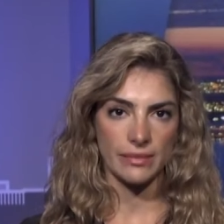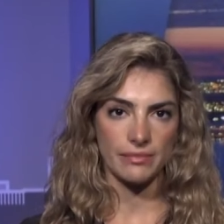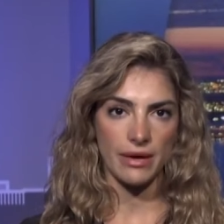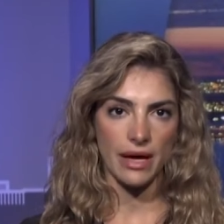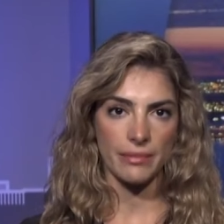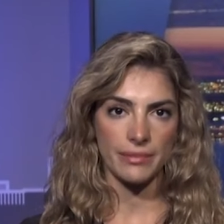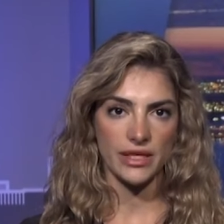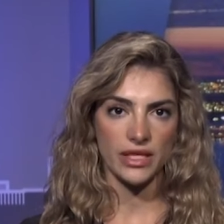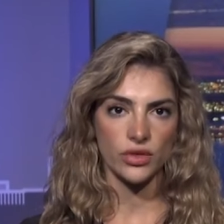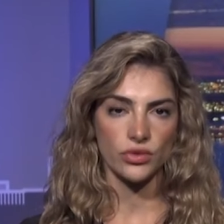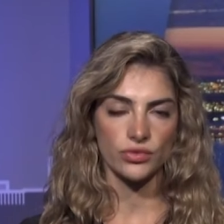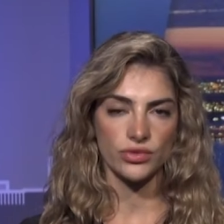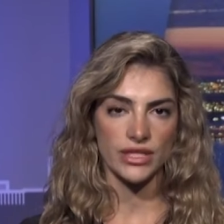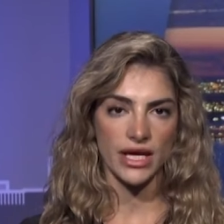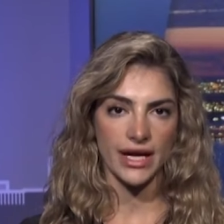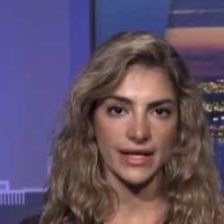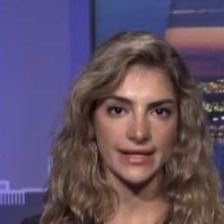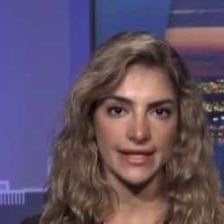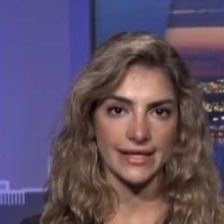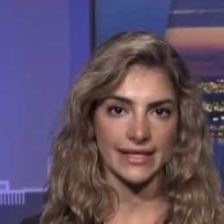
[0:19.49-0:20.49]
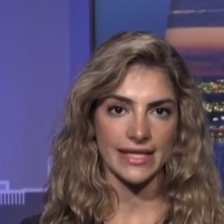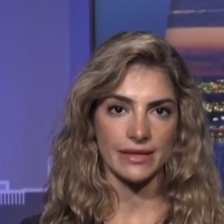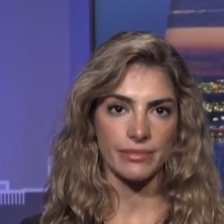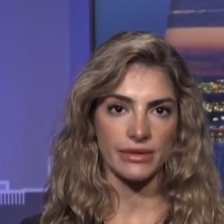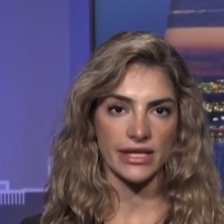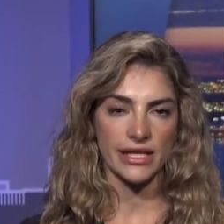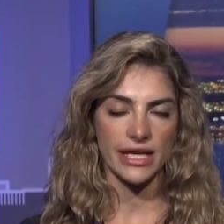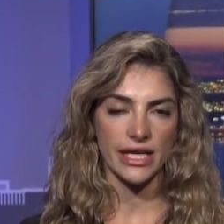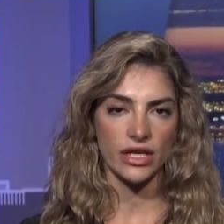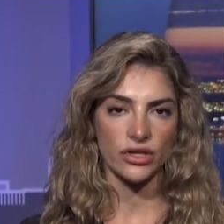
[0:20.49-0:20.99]
puppy who died at
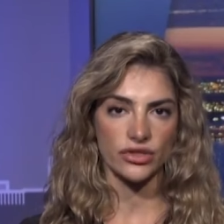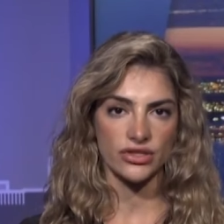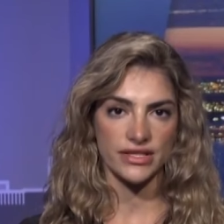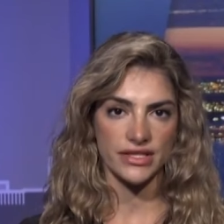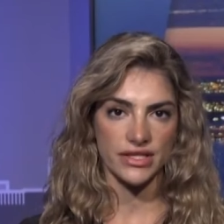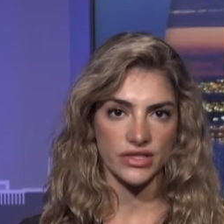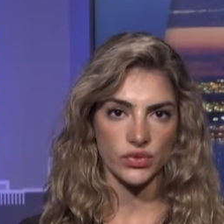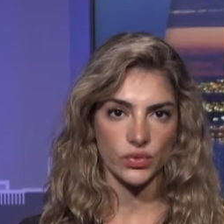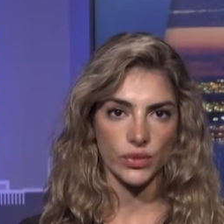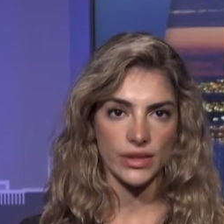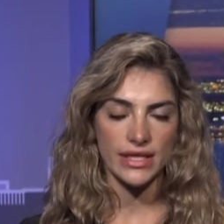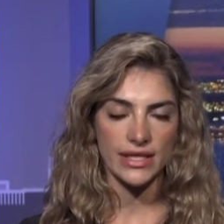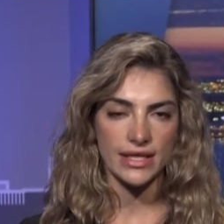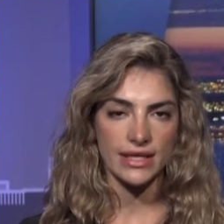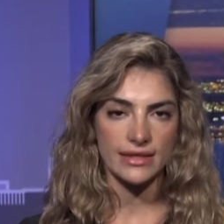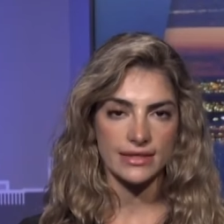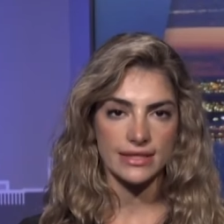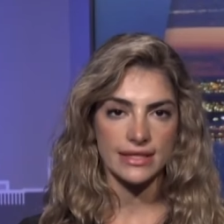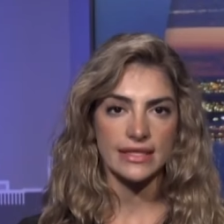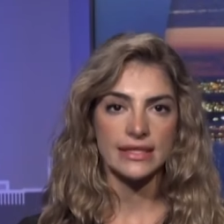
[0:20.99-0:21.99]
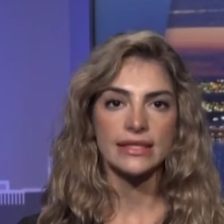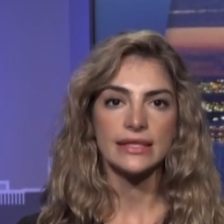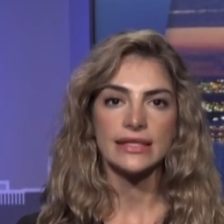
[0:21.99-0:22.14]
Kippen Cares this weekend.